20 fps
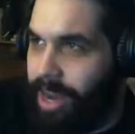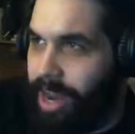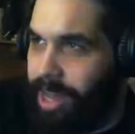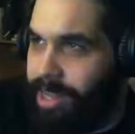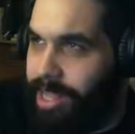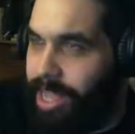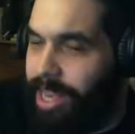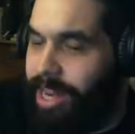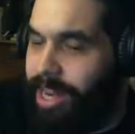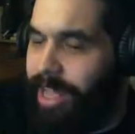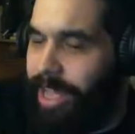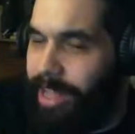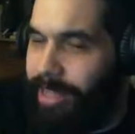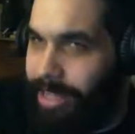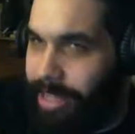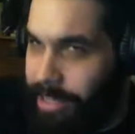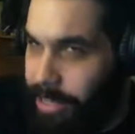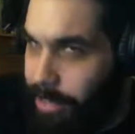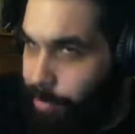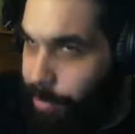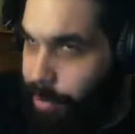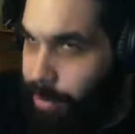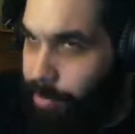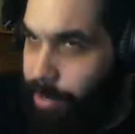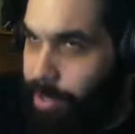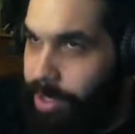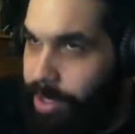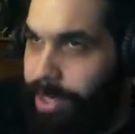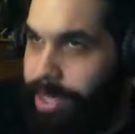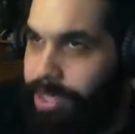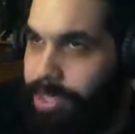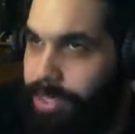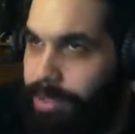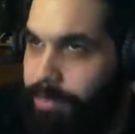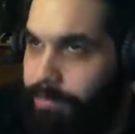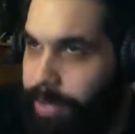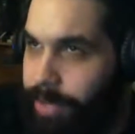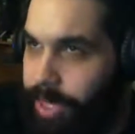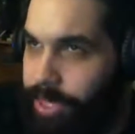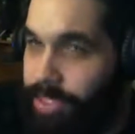And then they re-released the
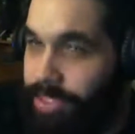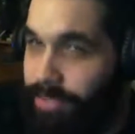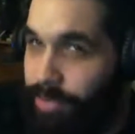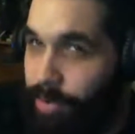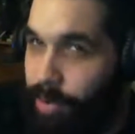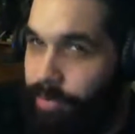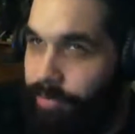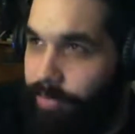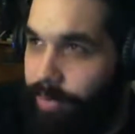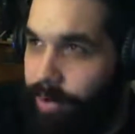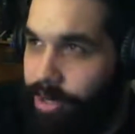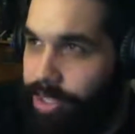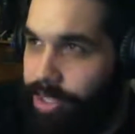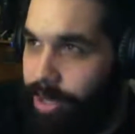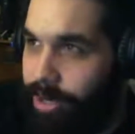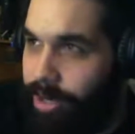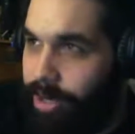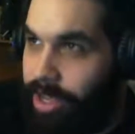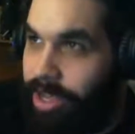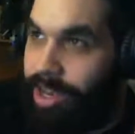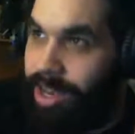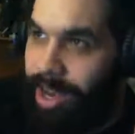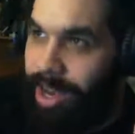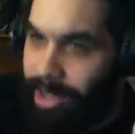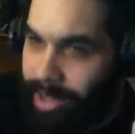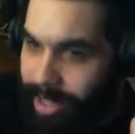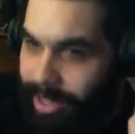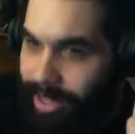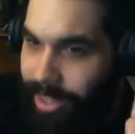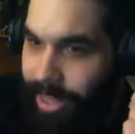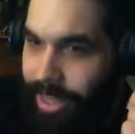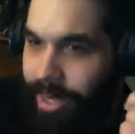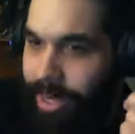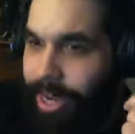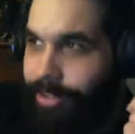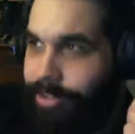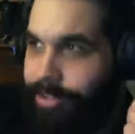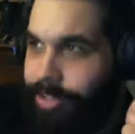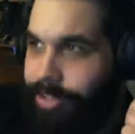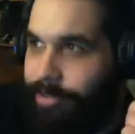PS4 version, and then they
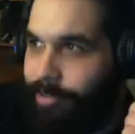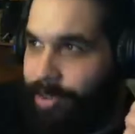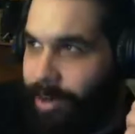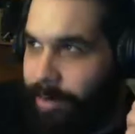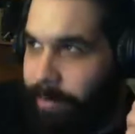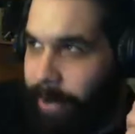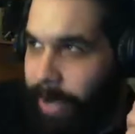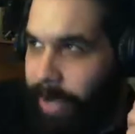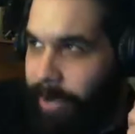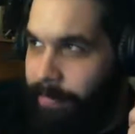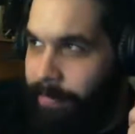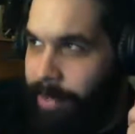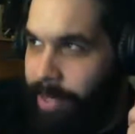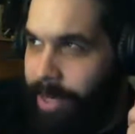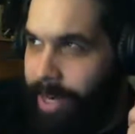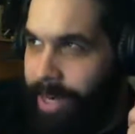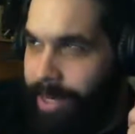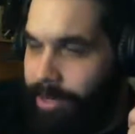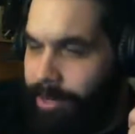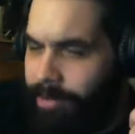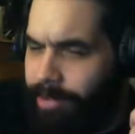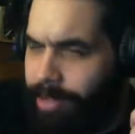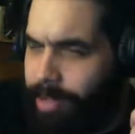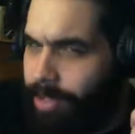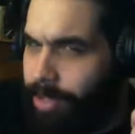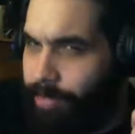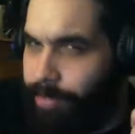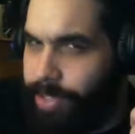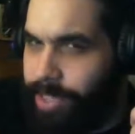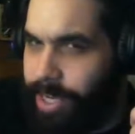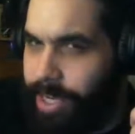announced the remake. But I don't think there was an